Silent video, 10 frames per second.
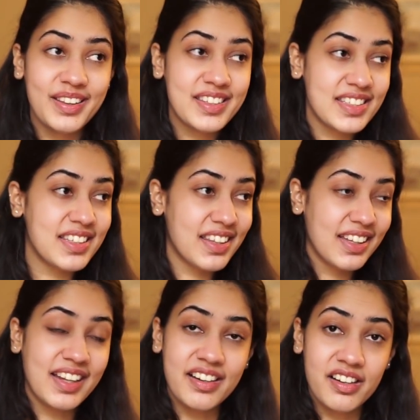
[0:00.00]
this is a
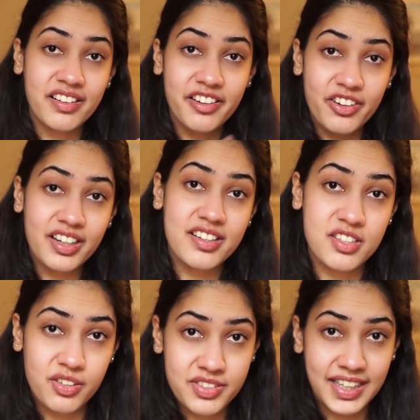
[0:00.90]
thing that literally
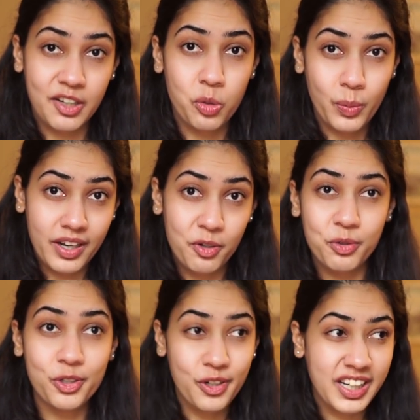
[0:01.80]
deserves like twelve to
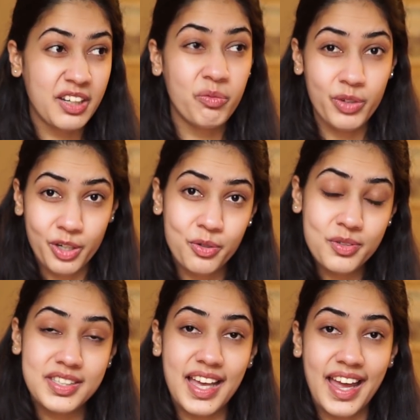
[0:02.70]
thirteen
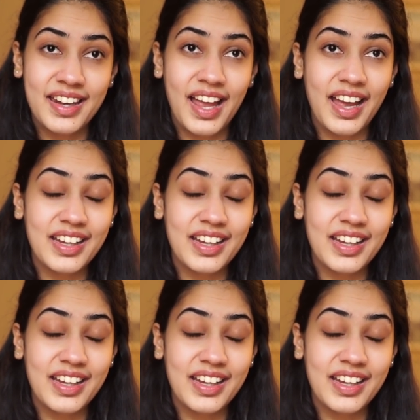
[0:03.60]
videos, and